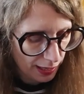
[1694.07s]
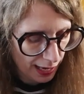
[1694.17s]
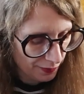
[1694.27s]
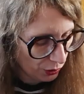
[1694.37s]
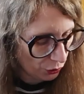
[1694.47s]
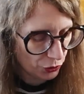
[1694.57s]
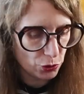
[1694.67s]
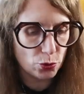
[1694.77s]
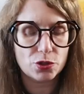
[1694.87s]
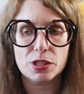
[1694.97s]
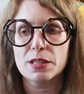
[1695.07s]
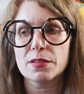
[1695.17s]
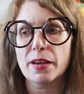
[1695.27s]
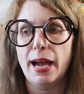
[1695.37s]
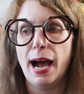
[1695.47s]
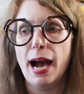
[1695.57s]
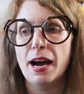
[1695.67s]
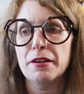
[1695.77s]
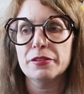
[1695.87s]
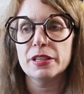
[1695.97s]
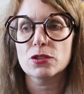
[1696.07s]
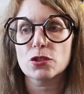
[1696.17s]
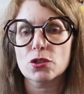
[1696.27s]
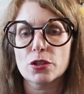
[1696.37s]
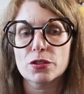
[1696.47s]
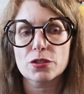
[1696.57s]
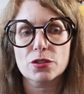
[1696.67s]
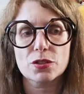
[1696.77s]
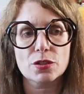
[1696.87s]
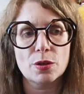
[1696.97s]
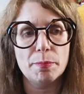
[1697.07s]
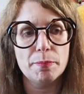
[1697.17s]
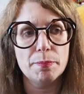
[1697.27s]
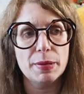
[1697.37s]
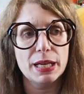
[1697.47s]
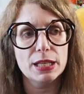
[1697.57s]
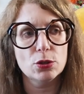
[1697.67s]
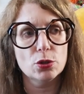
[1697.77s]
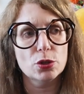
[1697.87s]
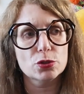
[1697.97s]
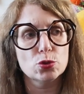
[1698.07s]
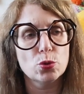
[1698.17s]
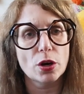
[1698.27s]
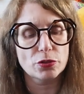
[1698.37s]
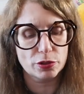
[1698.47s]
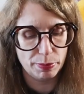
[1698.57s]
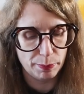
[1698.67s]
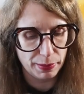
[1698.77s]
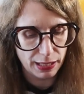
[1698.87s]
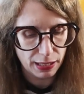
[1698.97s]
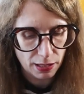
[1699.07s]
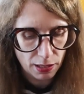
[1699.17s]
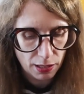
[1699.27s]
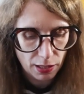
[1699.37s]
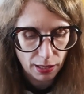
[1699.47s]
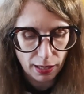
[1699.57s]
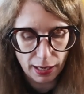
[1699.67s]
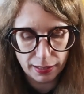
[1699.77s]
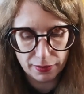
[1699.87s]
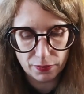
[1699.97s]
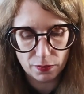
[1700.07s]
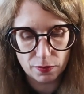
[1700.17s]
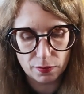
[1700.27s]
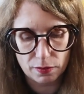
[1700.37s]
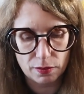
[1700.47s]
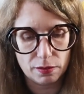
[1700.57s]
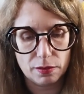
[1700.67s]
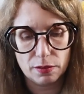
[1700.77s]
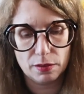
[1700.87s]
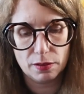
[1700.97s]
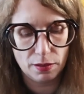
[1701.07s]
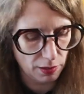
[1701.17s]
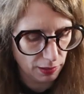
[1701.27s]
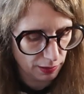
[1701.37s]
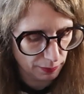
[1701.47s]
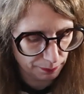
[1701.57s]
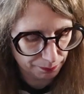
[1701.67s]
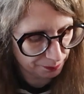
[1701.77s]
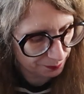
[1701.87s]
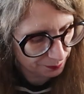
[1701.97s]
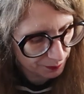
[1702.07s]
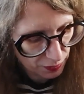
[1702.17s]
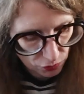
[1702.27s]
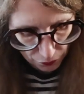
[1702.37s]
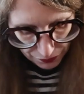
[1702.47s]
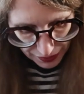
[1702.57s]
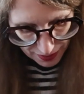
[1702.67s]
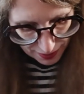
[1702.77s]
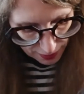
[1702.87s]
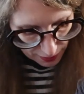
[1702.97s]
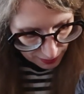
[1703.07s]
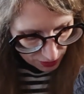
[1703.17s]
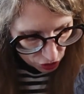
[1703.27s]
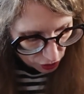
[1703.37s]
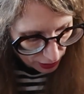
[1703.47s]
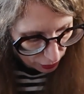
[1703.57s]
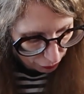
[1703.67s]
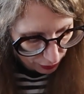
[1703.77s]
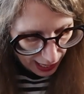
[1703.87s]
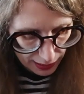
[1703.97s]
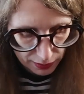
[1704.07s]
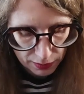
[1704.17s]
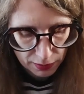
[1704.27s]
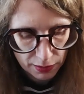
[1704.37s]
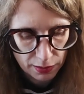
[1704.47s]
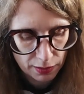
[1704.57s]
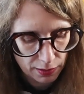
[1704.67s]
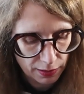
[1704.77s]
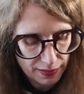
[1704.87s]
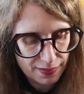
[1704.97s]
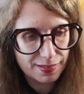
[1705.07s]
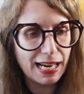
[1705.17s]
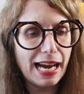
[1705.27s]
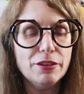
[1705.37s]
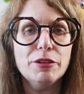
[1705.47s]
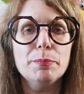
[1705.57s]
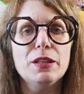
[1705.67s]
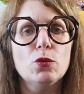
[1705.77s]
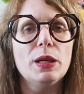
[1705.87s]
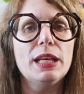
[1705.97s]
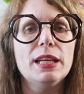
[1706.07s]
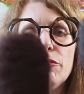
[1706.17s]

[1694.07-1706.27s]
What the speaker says: And the other 2 skeins I have is just Merino 200 Bébé. And it's not this shade of Lang. It's kind of in between.